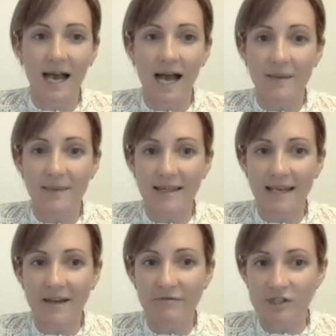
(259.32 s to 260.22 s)
Now,
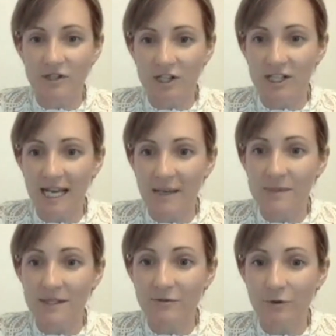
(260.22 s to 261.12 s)
that infrastructure
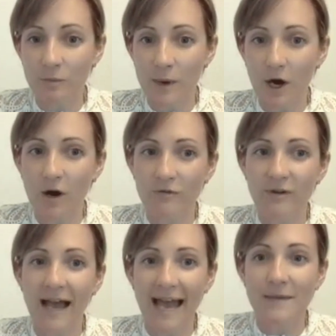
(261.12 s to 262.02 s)
comes in the form of
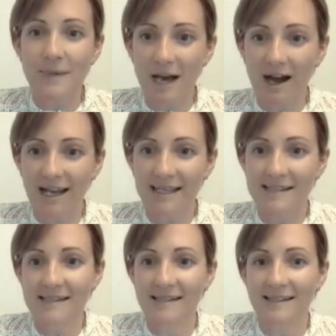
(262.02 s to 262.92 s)

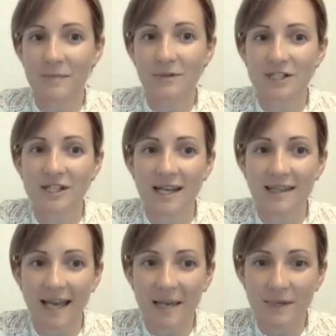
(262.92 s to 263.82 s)
APIs, and I appreciate
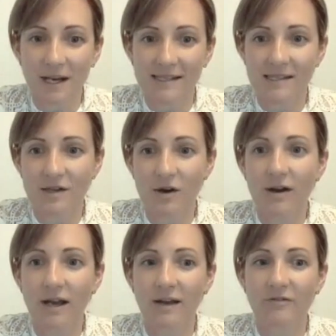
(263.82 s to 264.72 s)
that APIs is
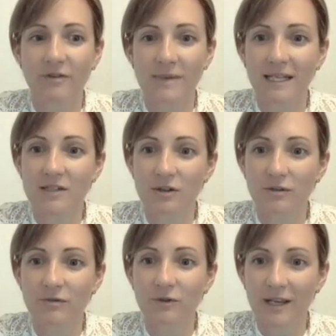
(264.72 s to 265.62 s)
not a familiar
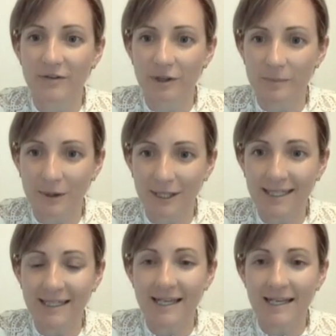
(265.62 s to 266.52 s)
term for
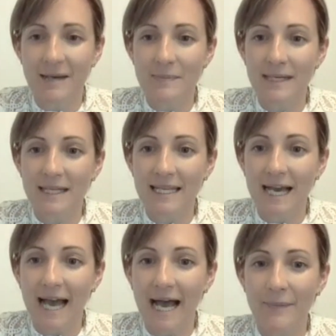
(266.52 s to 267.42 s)
everybody, but in
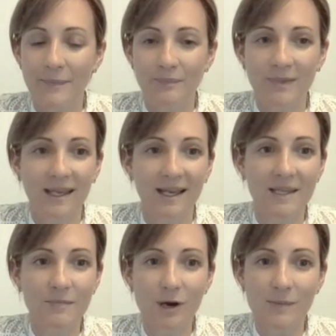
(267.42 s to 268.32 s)

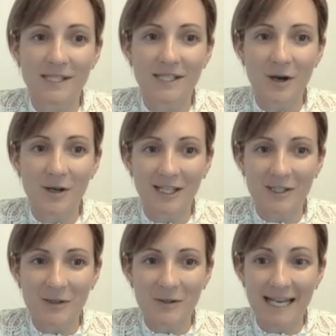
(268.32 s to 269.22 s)
the promise to not
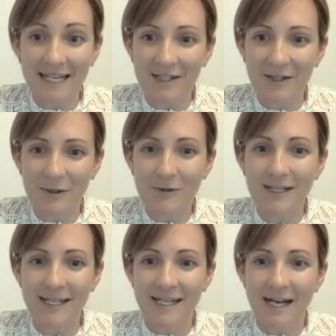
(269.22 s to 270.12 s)
get too
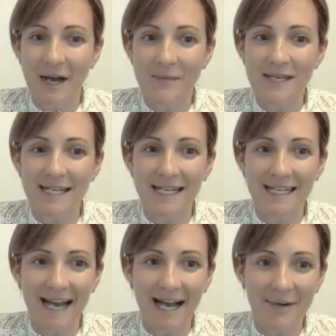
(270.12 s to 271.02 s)
technical, I'm going
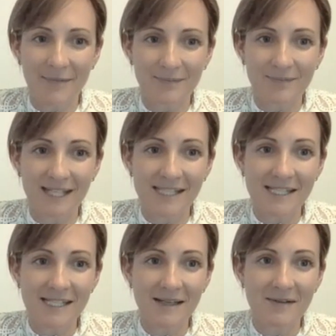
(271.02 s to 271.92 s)
to
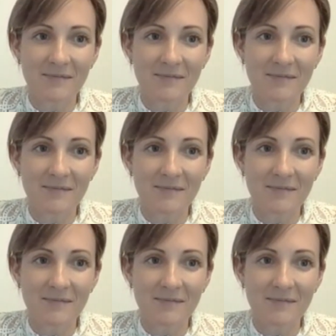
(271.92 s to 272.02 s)
just